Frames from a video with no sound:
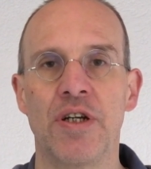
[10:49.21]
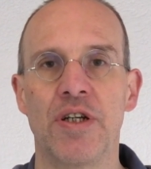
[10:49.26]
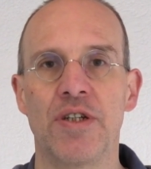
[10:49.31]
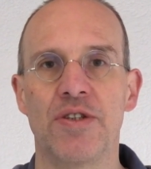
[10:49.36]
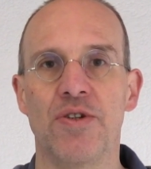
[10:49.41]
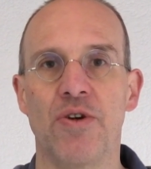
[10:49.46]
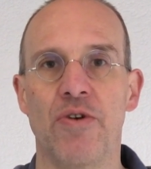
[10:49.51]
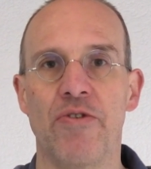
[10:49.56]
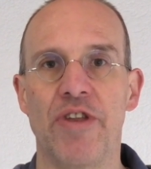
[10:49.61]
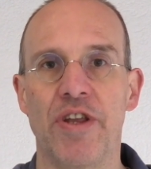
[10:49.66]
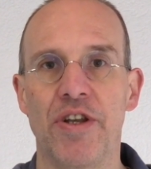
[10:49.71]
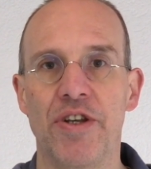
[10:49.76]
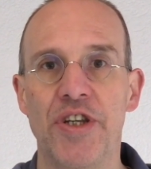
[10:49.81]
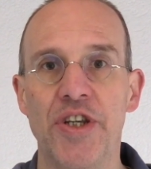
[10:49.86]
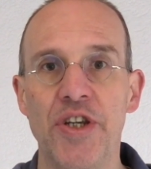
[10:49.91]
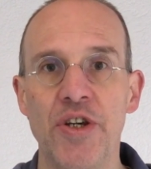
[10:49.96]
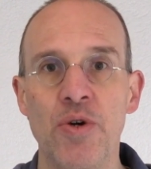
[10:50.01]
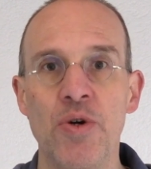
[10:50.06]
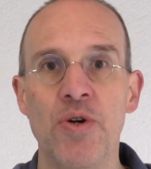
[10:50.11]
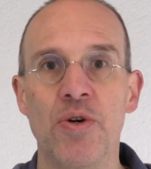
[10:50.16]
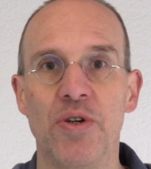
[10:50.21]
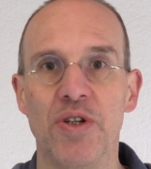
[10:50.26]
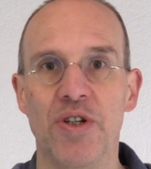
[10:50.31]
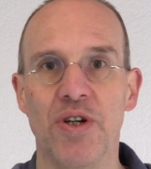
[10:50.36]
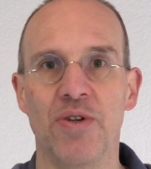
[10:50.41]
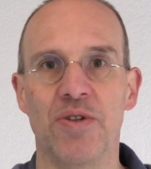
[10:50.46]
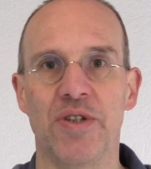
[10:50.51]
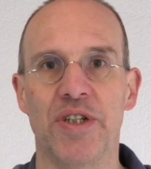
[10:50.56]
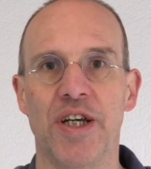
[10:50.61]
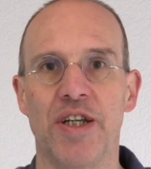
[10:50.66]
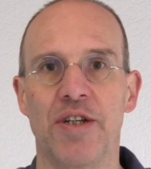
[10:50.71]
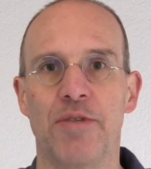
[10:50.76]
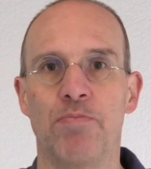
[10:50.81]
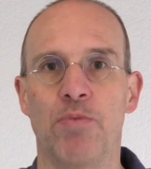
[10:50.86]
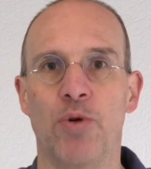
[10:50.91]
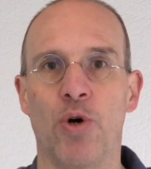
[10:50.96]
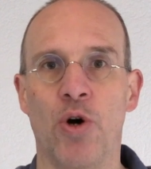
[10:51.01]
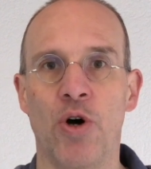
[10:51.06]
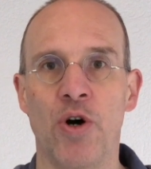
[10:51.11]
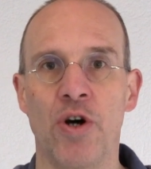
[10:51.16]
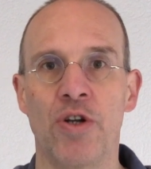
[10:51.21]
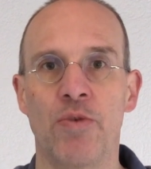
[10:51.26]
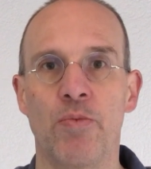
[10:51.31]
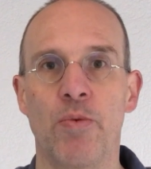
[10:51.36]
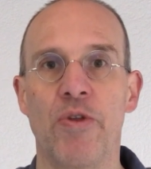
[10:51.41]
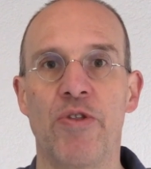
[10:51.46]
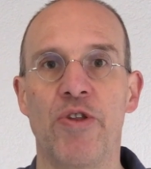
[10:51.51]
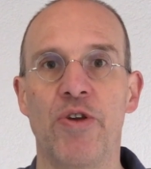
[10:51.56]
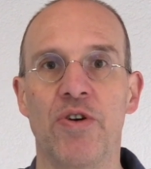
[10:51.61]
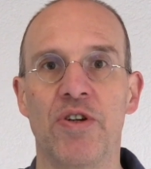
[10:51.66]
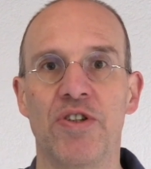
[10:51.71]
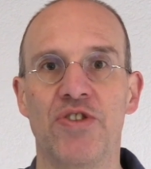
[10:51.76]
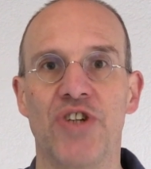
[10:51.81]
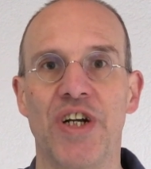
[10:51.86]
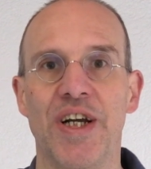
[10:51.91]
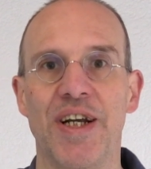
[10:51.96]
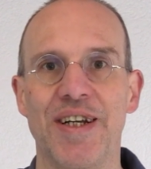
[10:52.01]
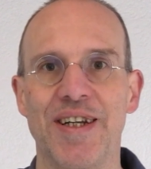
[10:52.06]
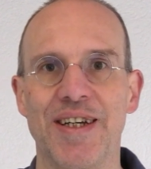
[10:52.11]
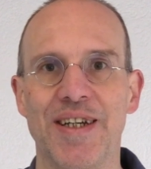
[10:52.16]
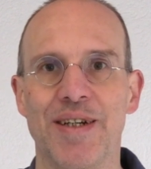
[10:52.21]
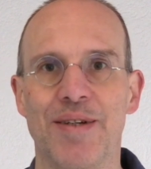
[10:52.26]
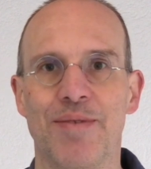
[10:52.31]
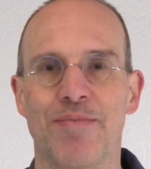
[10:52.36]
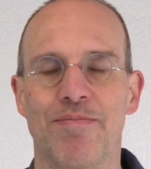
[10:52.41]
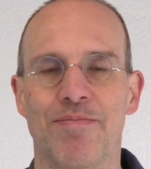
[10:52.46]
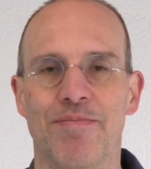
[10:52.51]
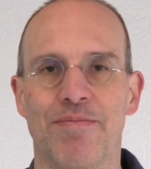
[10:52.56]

so that you don't get bored with your training.